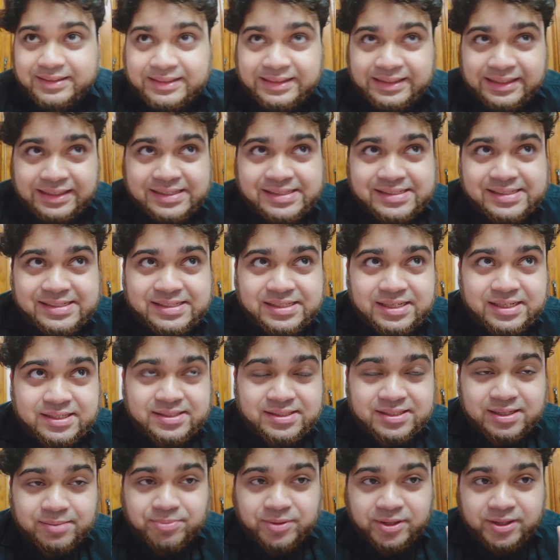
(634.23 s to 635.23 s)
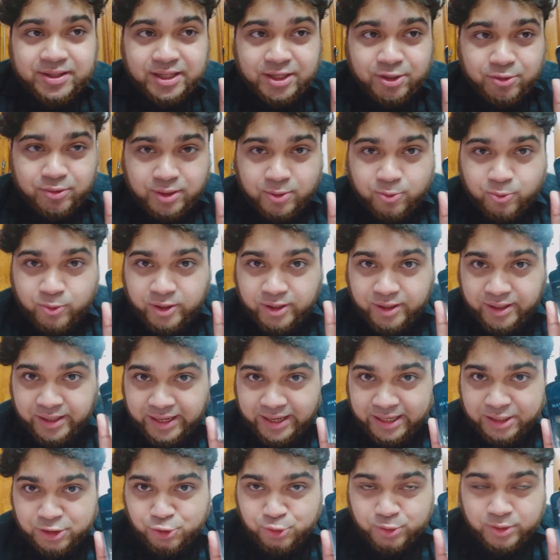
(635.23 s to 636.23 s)
this is something that you can wear
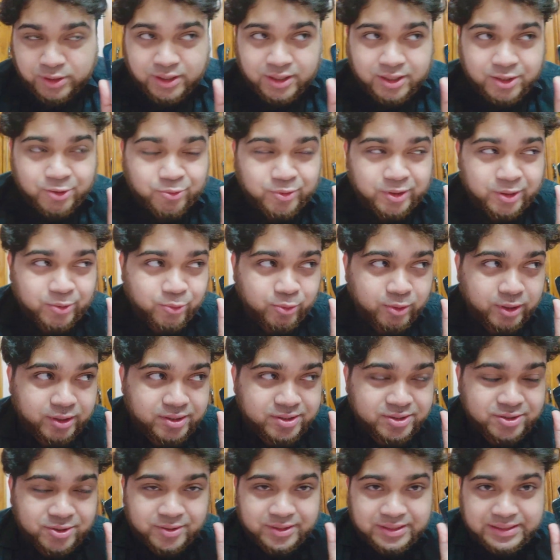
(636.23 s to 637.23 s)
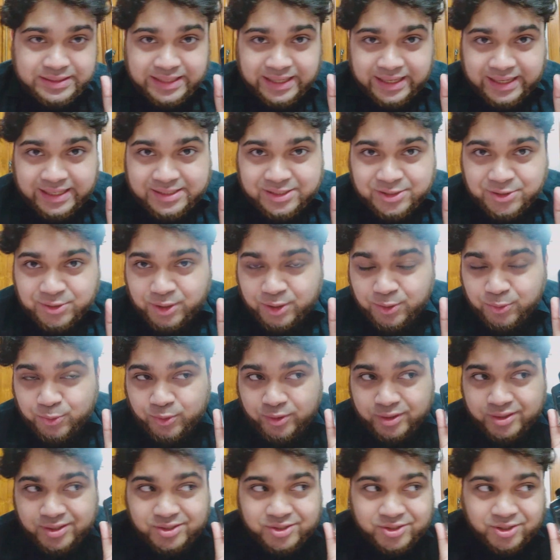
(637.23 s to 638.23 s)
casually. You can wear this on dates, you can
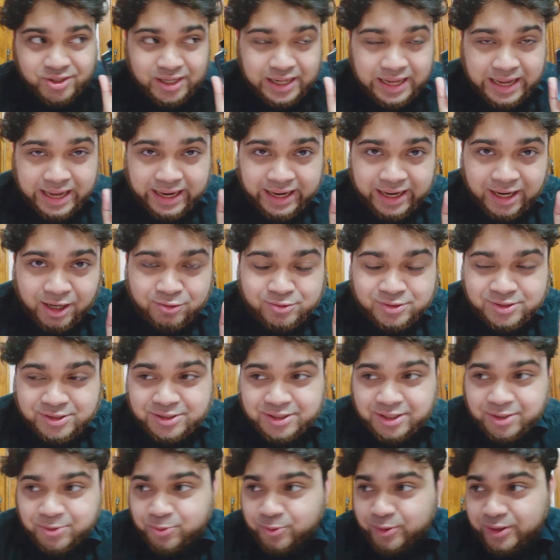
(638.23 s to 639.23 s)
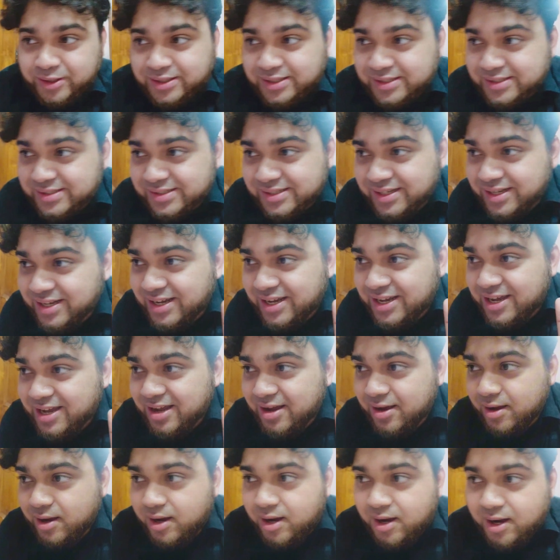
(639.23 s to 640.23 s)
wear this on hangouts, you can wear this
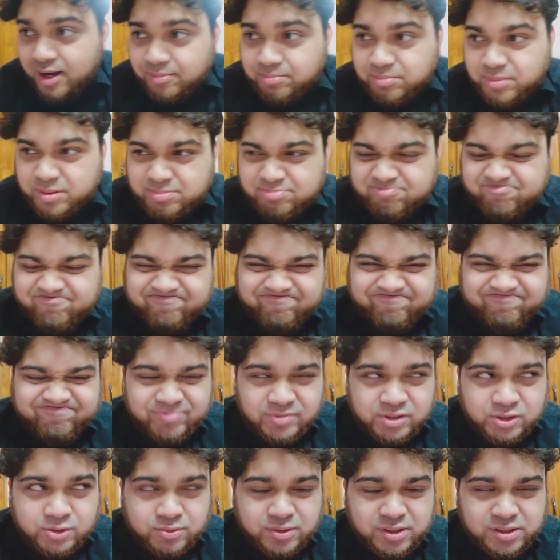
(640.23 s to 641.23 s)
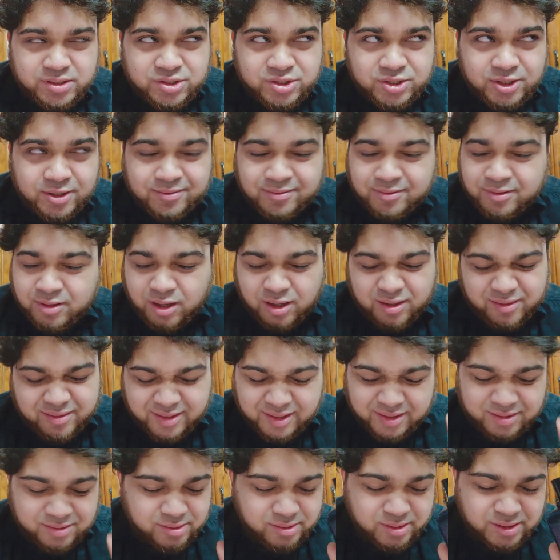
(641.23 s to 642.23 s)
uh, to the gym. No,
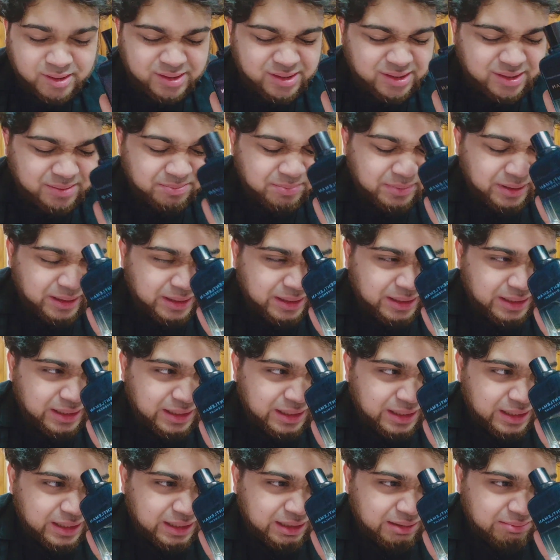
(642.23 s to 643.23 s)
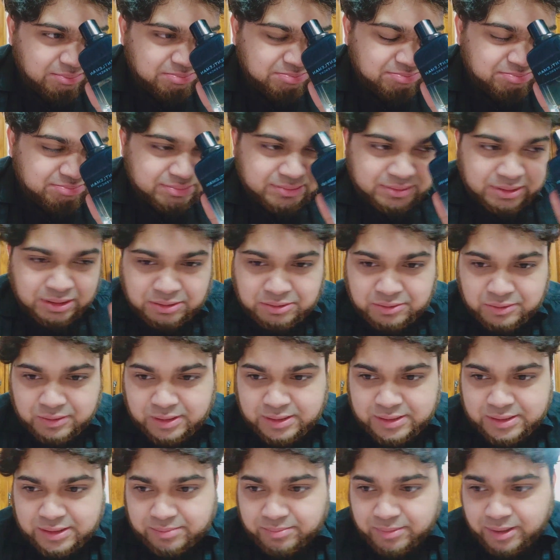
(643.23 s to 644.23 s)
not to the gym, man. Not to
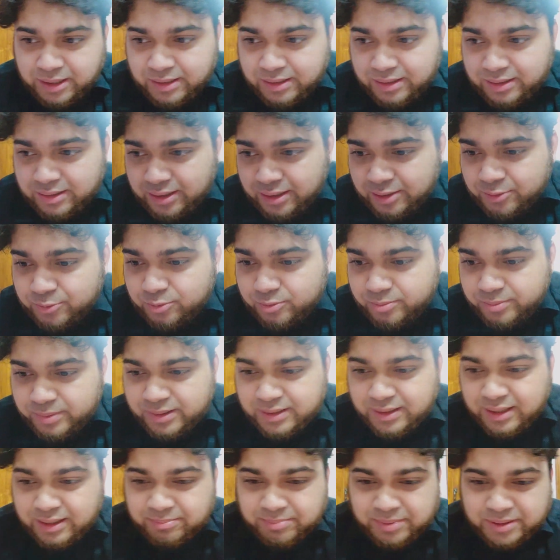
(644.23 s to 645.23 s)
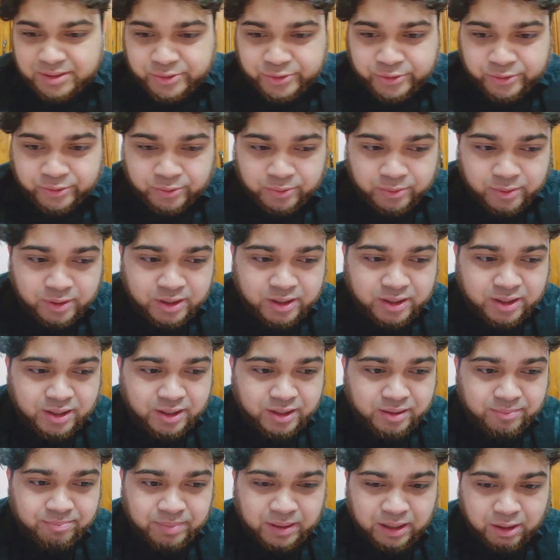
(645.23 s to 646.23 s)
the gym. I think it would be a bit too
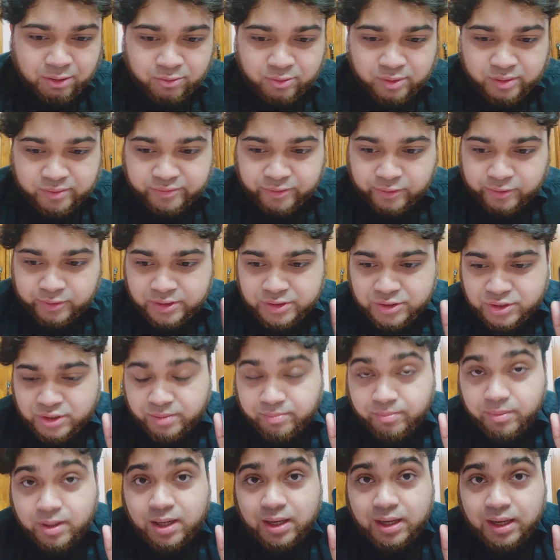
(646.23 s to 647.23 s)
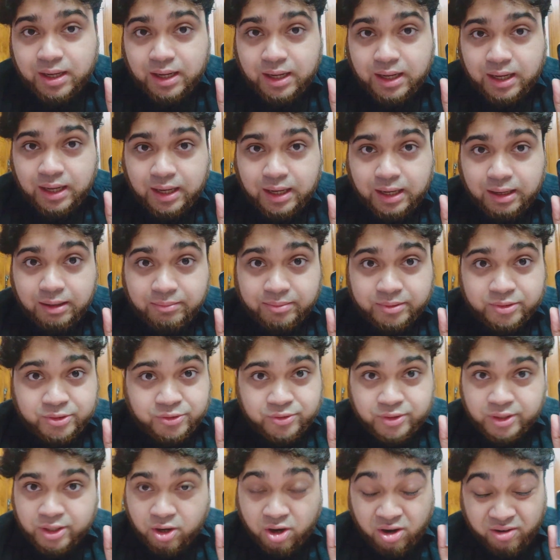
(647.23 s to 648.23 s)
powdery for the gym. But
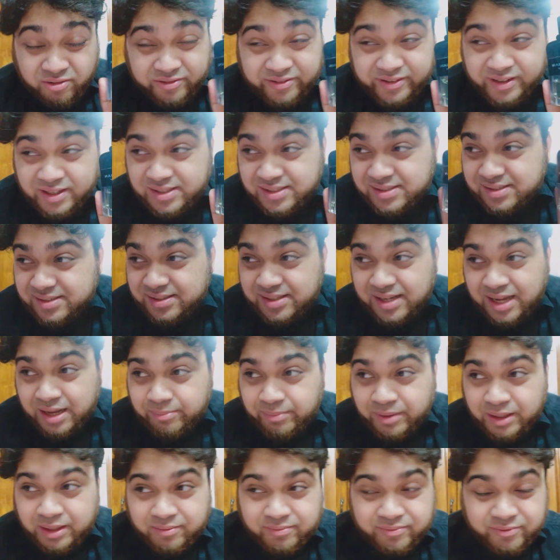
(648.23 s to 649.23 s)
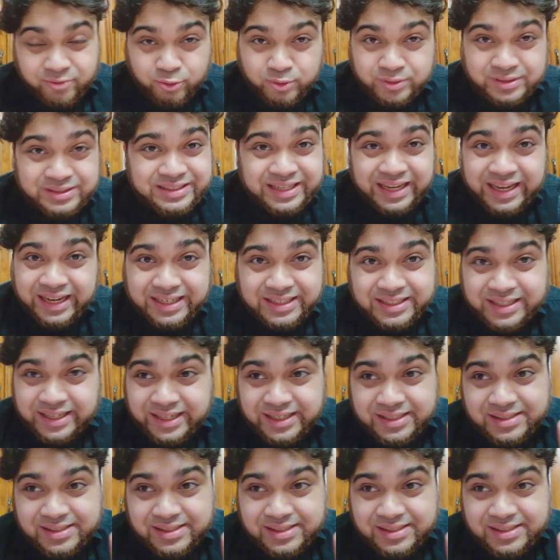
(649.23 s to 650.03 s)
to the office, I mean, for date